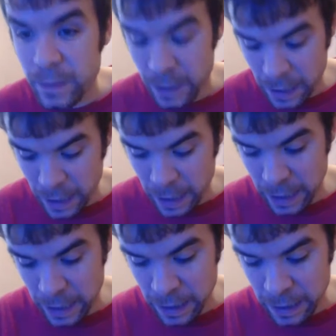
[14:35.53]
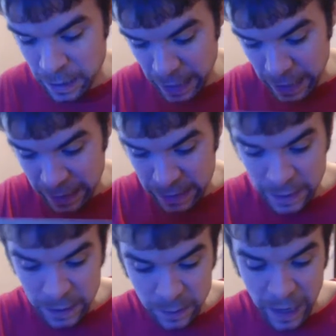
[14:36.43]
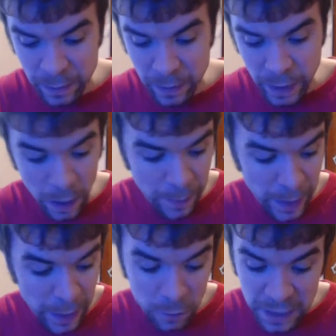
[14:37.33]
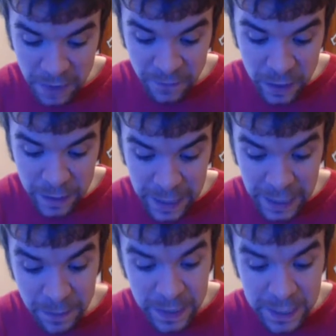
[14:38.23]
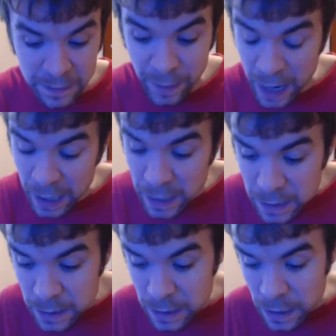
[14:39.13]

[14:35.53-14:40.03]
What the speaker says: I gotta set this bad boy up. I will definitely be keeping this box.